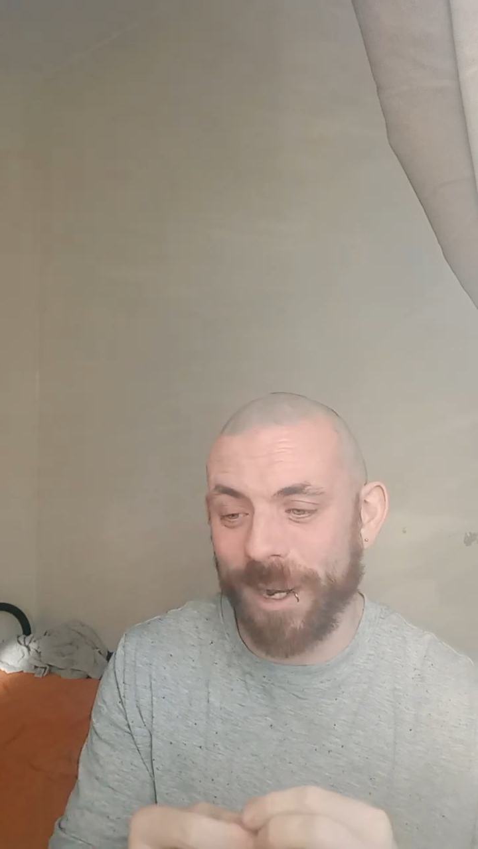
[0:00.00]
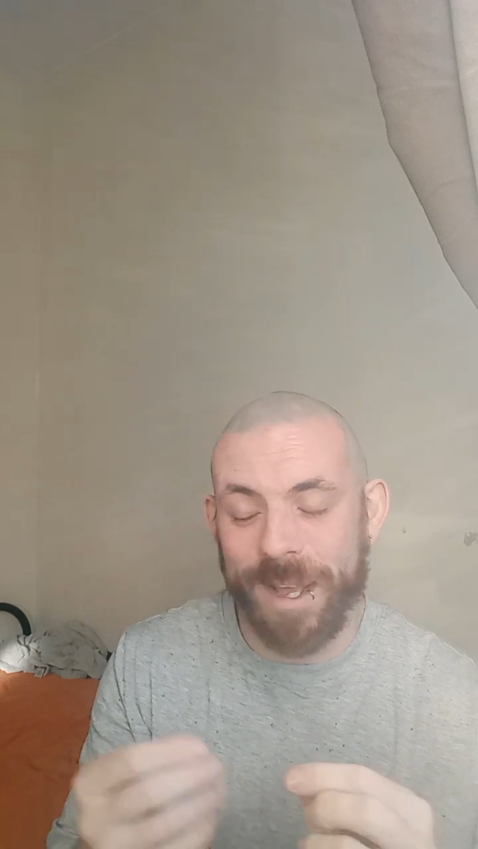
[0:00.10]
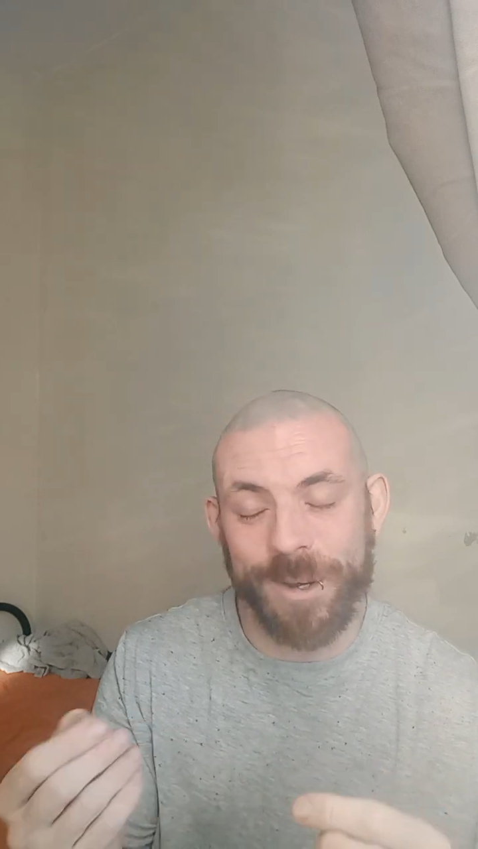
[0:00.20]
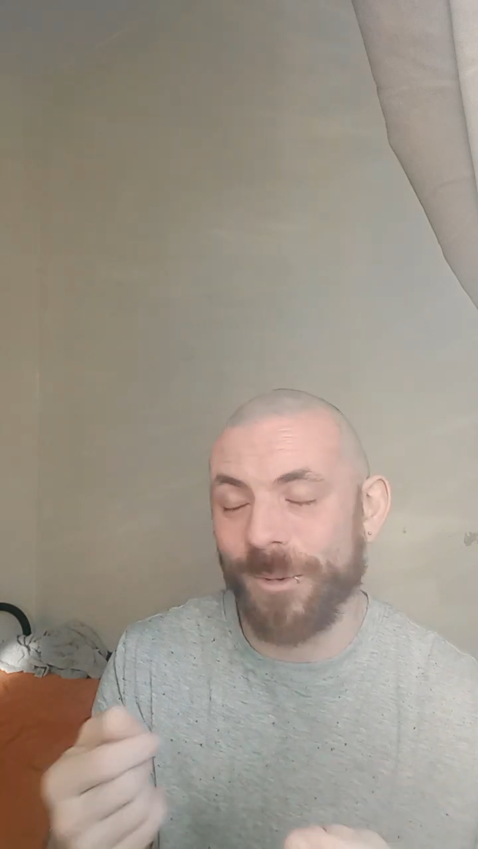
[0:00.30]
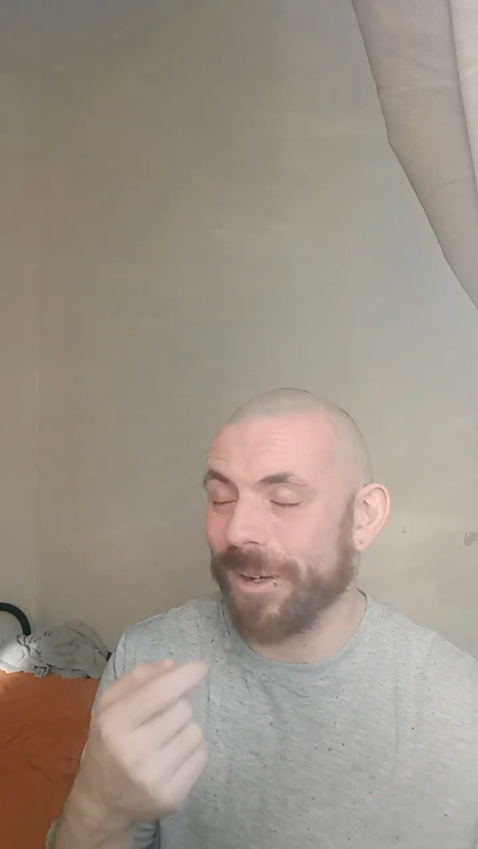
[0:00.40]

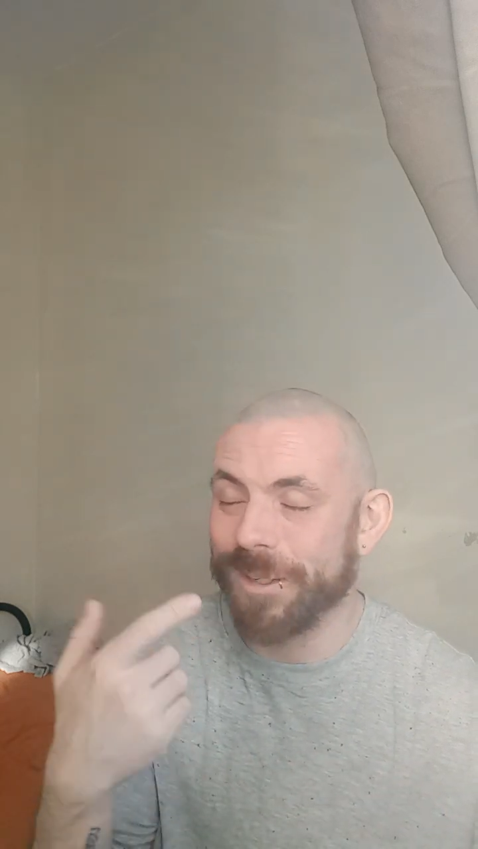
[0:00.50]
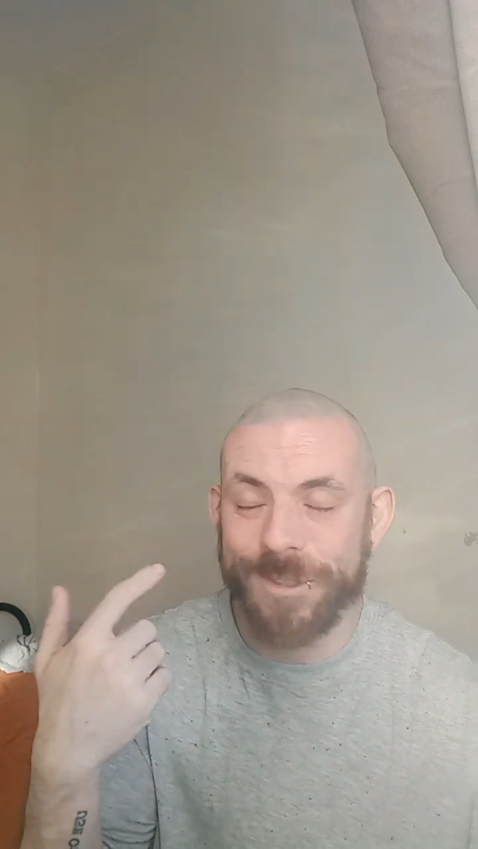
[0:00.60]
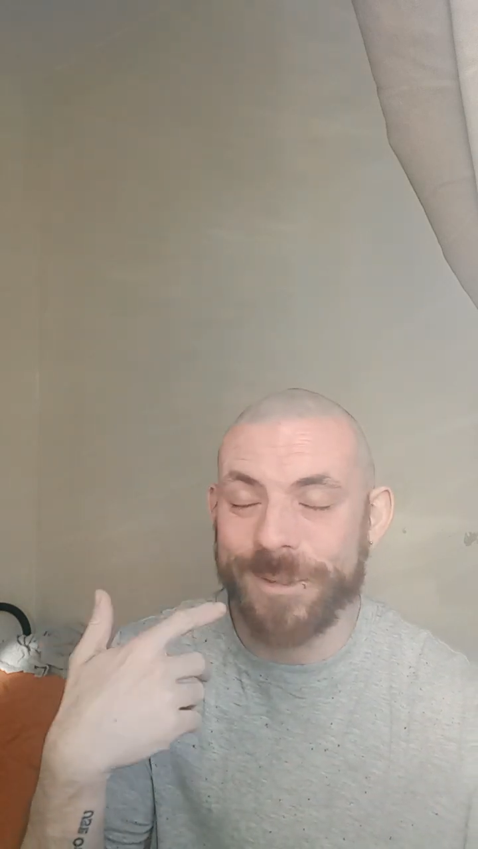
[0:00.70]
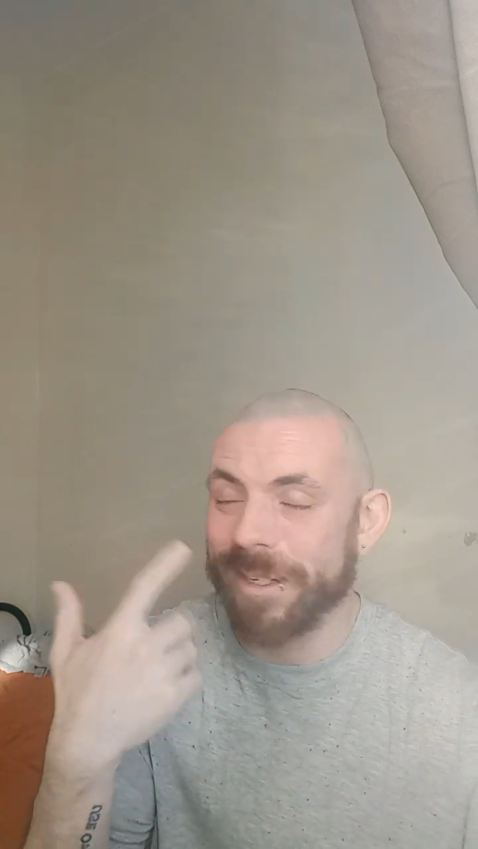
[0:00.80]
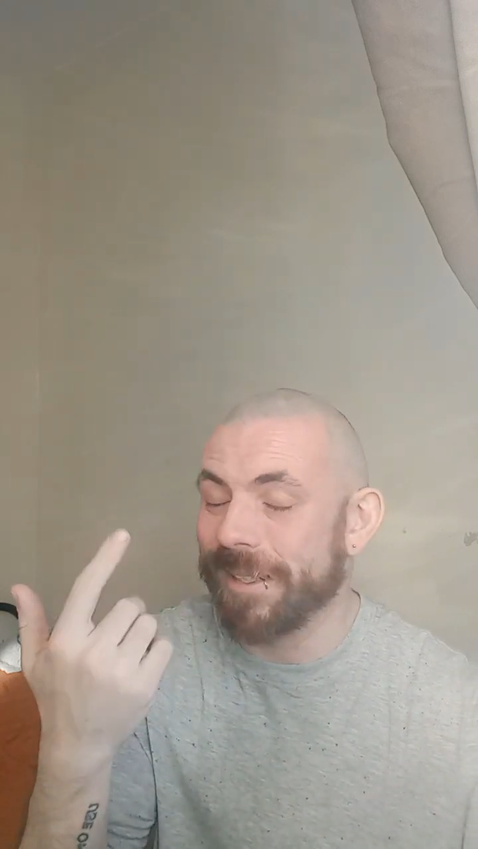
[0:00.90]
adding water
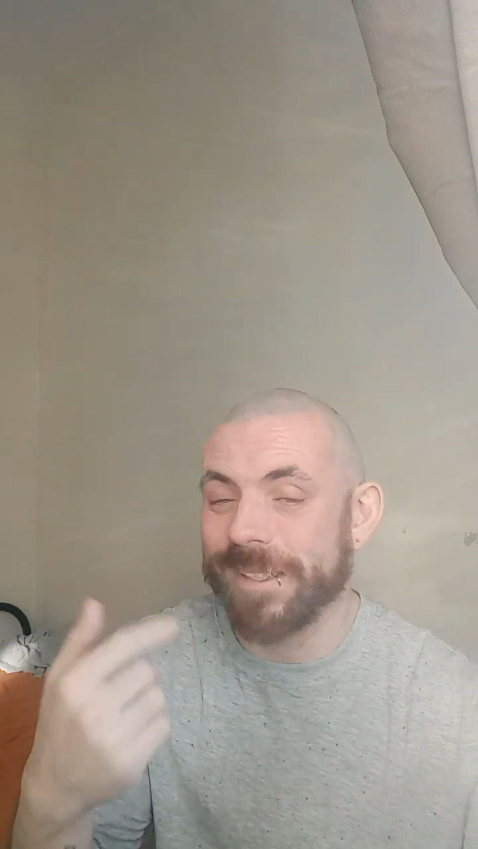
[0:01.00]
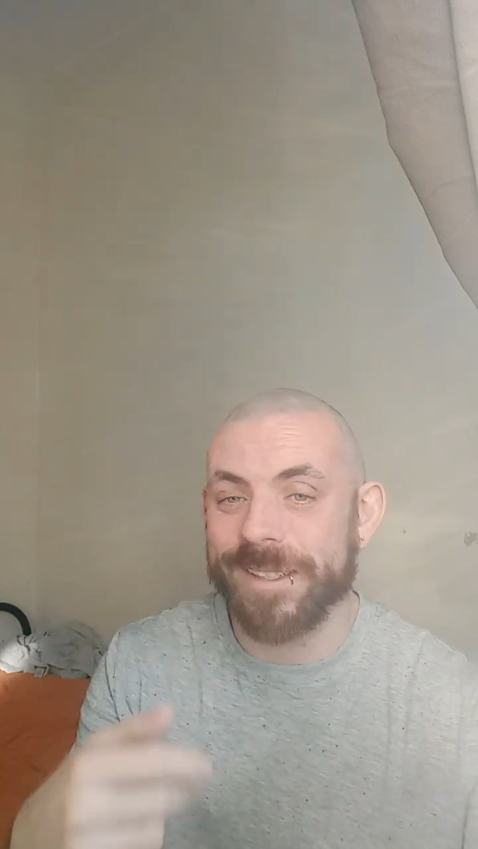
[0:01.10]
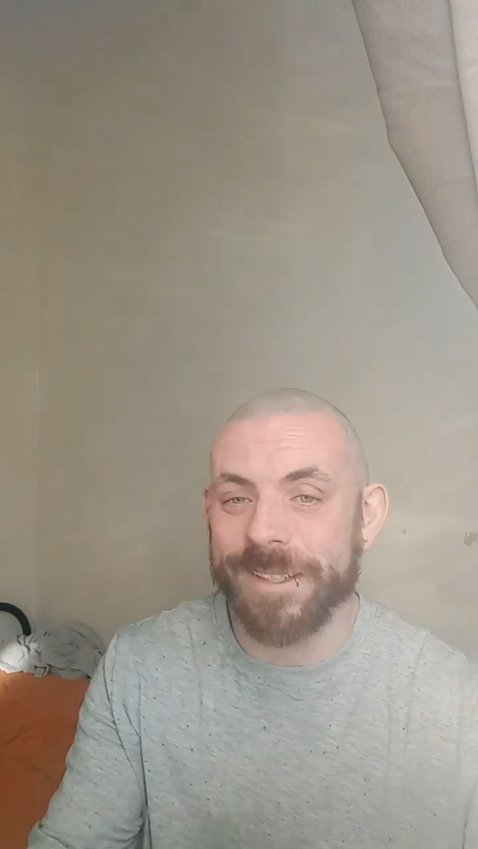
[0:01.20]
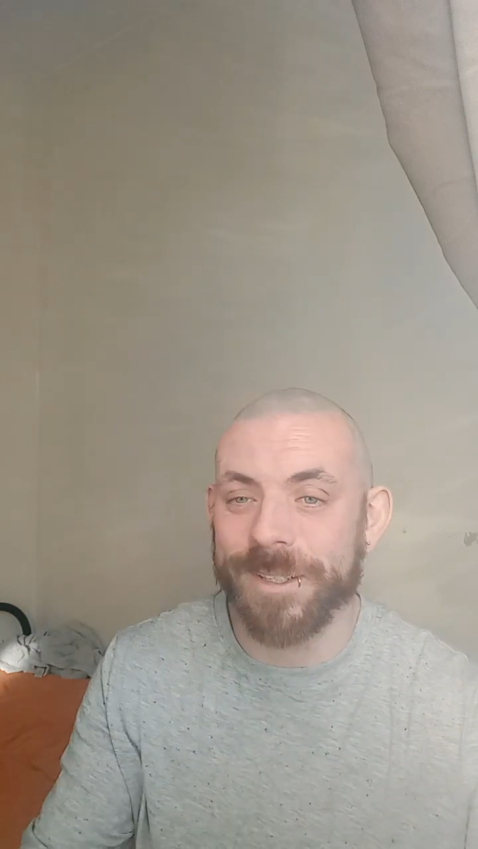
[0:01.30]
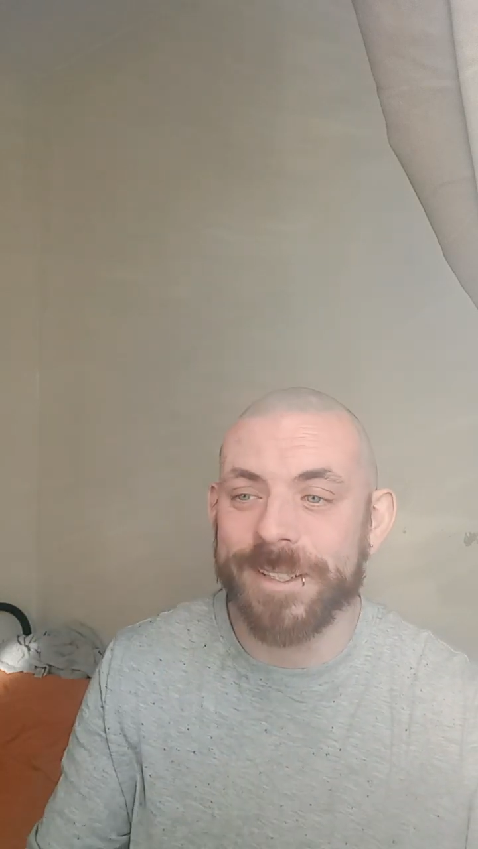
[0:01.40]
to it as
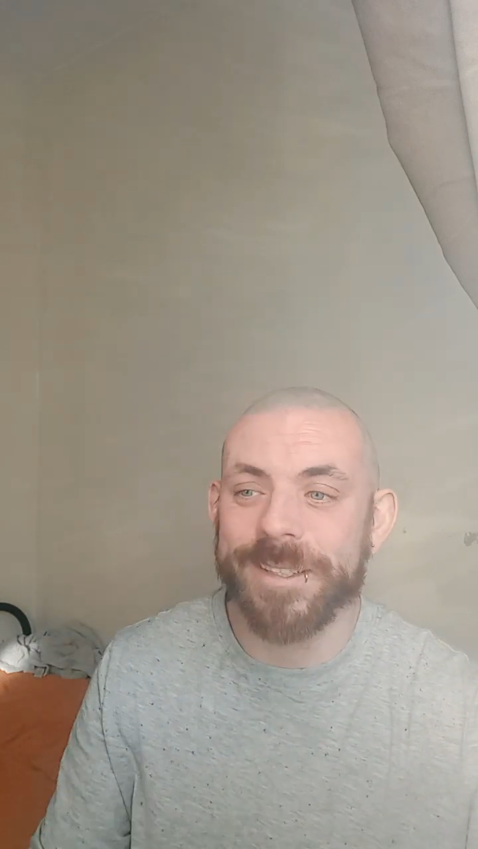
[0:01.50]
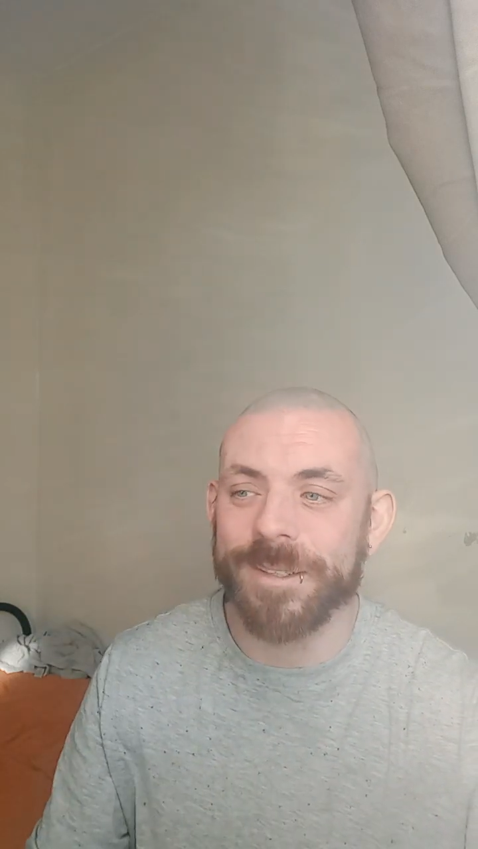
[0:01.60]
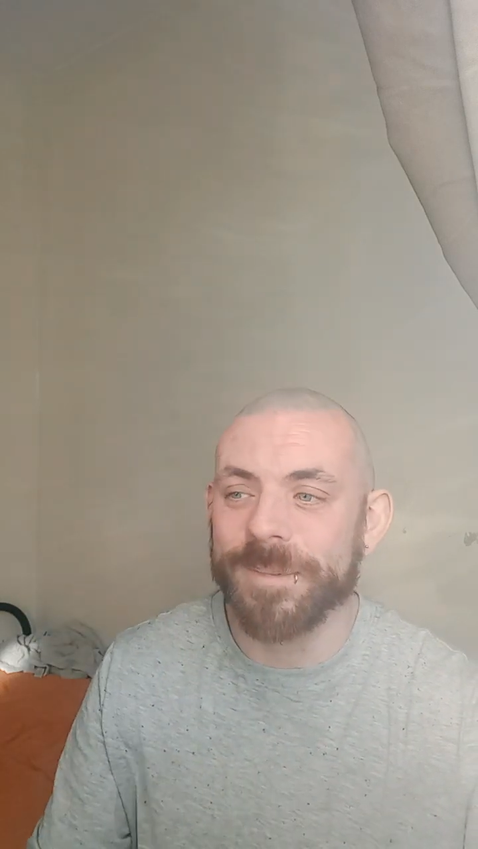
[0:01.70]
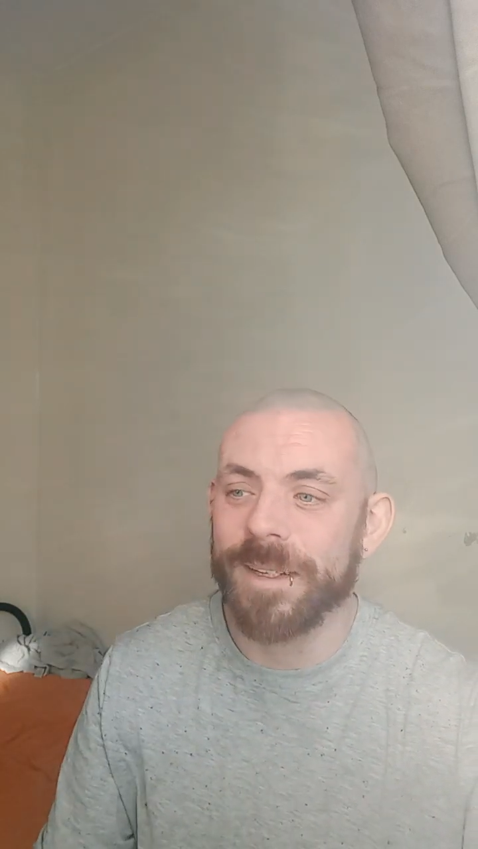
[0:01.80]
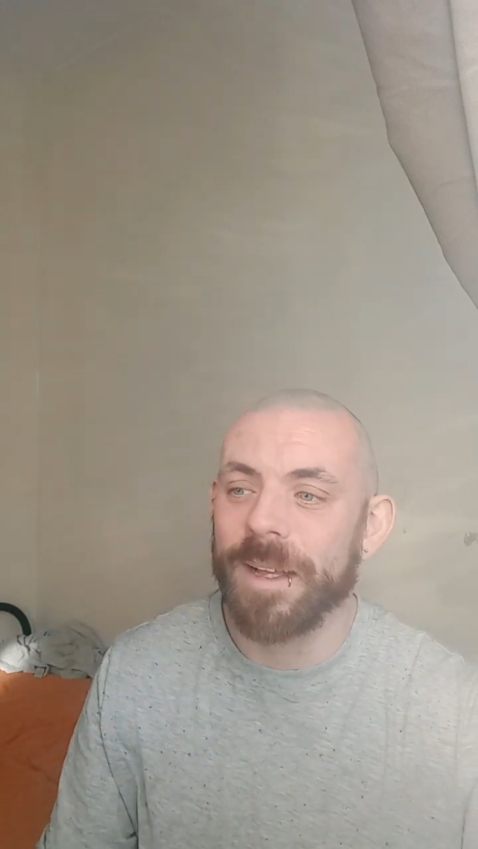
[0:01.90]
it's in your system.